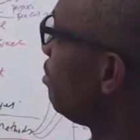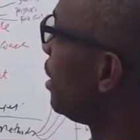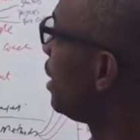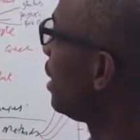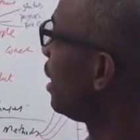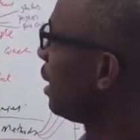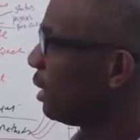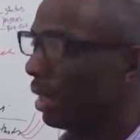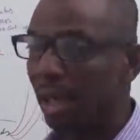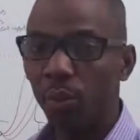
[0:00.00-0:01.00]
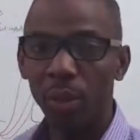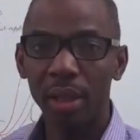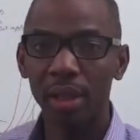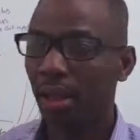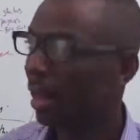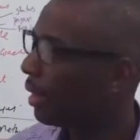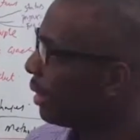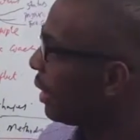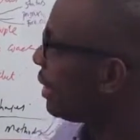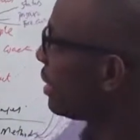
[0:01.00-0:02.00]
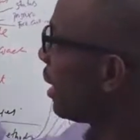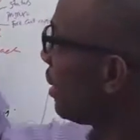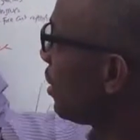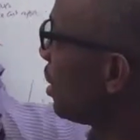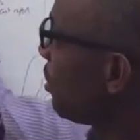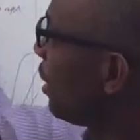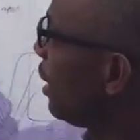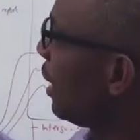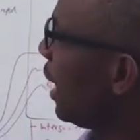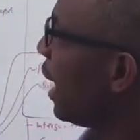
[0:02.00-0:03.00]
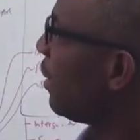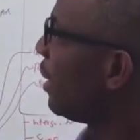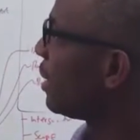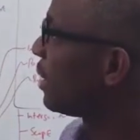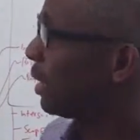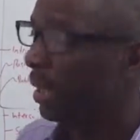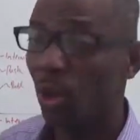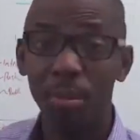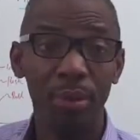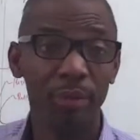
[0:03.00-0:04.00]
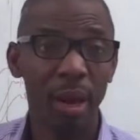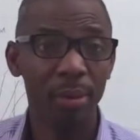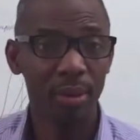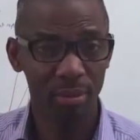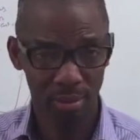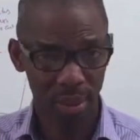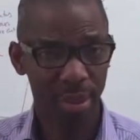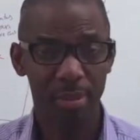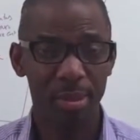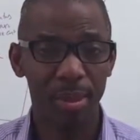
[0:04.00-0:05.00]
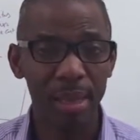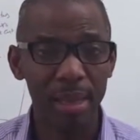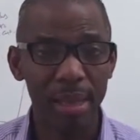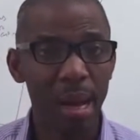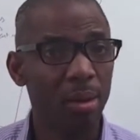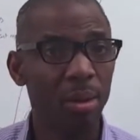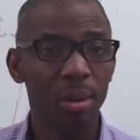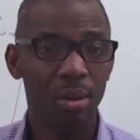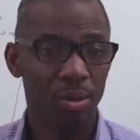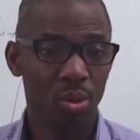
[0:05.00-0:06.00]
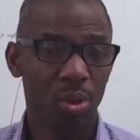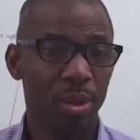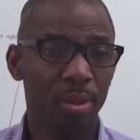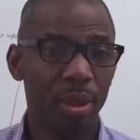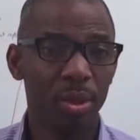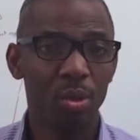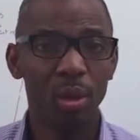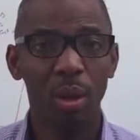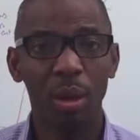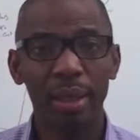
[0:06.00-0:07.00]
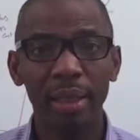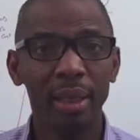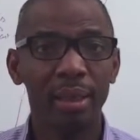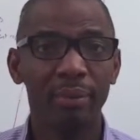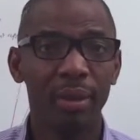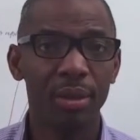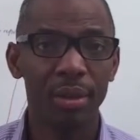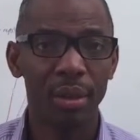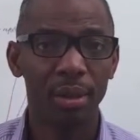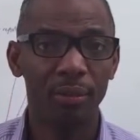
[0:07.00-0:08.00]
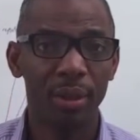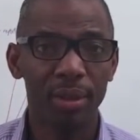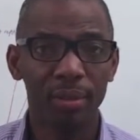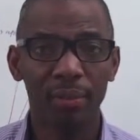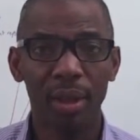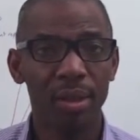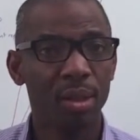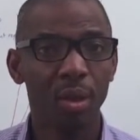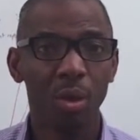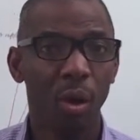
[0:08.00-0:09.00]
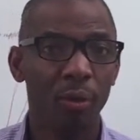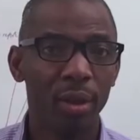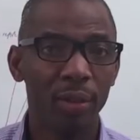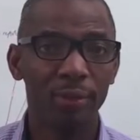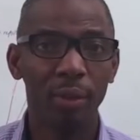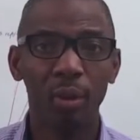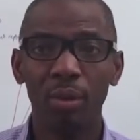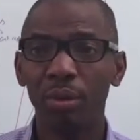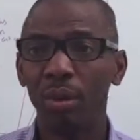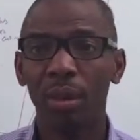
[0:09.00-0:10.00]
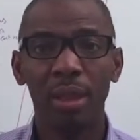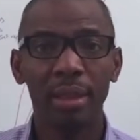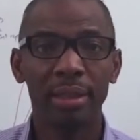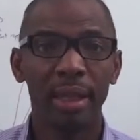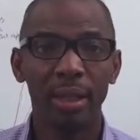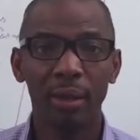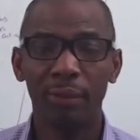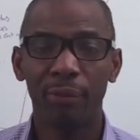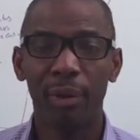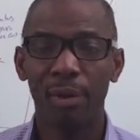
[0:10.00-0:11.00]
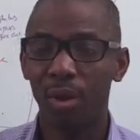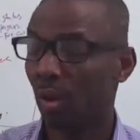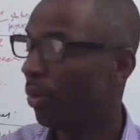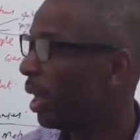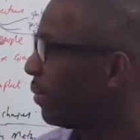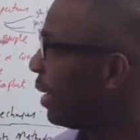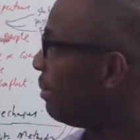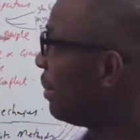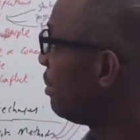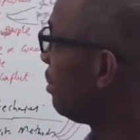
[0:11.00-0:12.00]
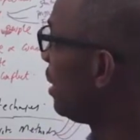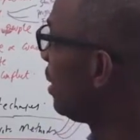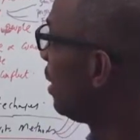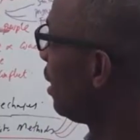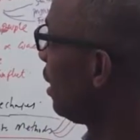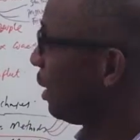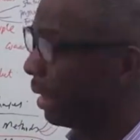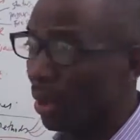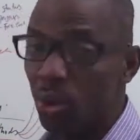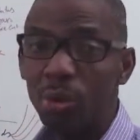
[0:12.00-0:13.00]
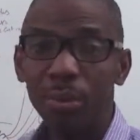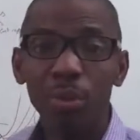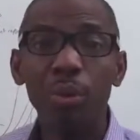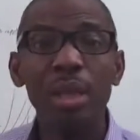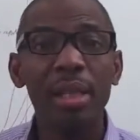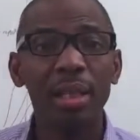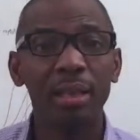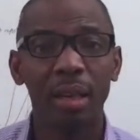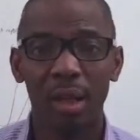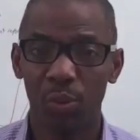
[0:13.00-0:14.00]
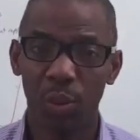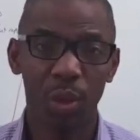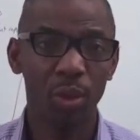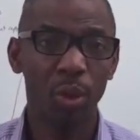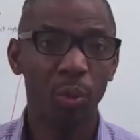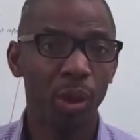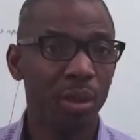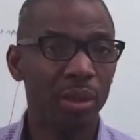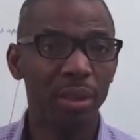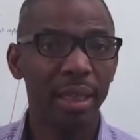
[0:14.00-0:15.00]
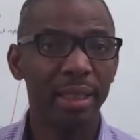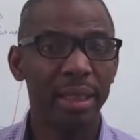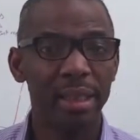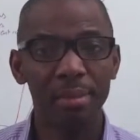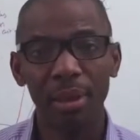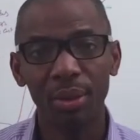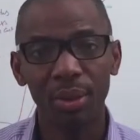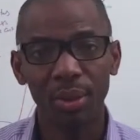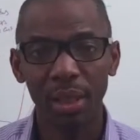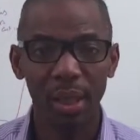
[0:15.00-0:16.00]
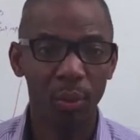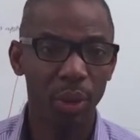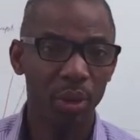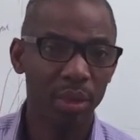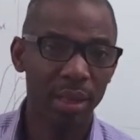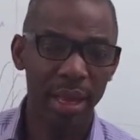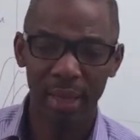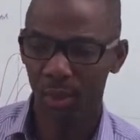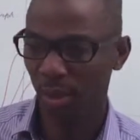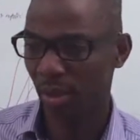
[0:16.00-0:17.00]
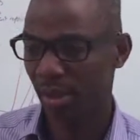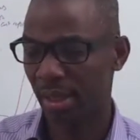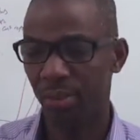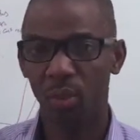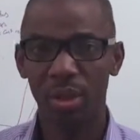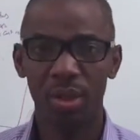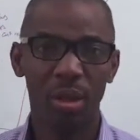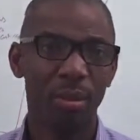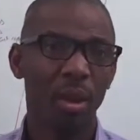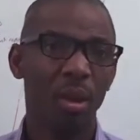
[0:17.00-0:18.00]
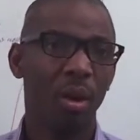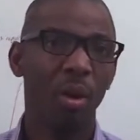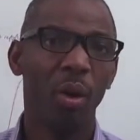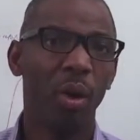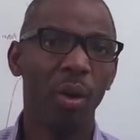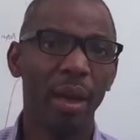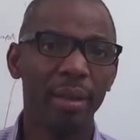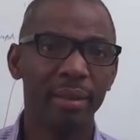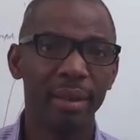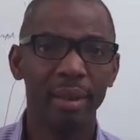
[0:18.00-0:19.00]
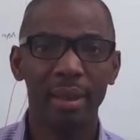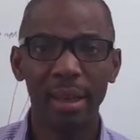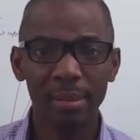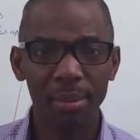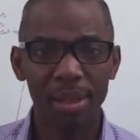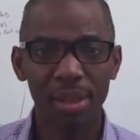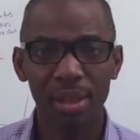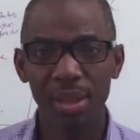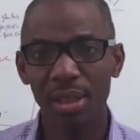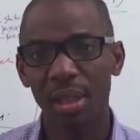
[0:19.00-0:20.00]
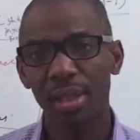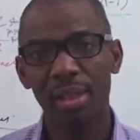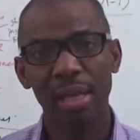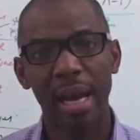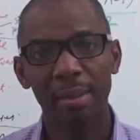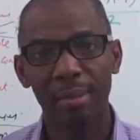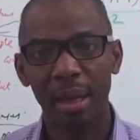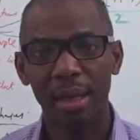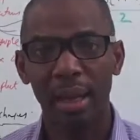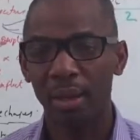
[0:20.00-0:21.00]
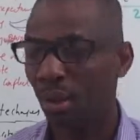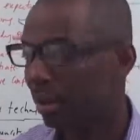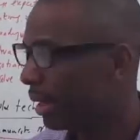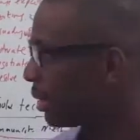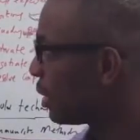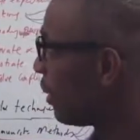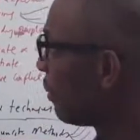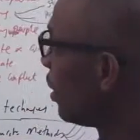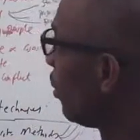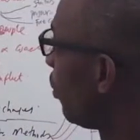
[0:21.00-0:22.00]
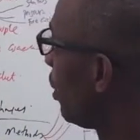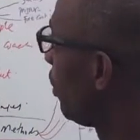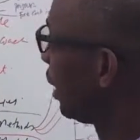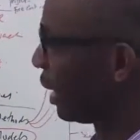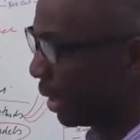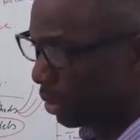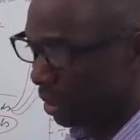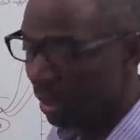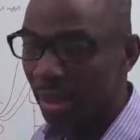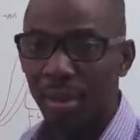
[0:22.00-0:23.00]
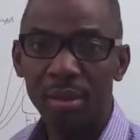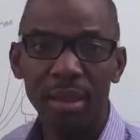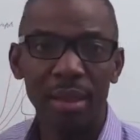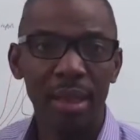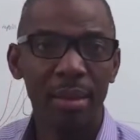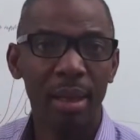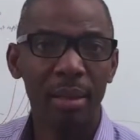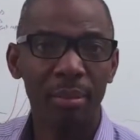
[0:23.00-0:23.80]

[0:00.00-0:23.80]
be within these three areas. They could be verbal, like I'm speaking now, speaking to a colleague, face to face, over the phone, in a teleconference, or whatever it may be. They could be written, as we all know. We all send emails today, we all text, we all send WhatsApp or anything, link messages, Skype, and all that stuff, where we can actually send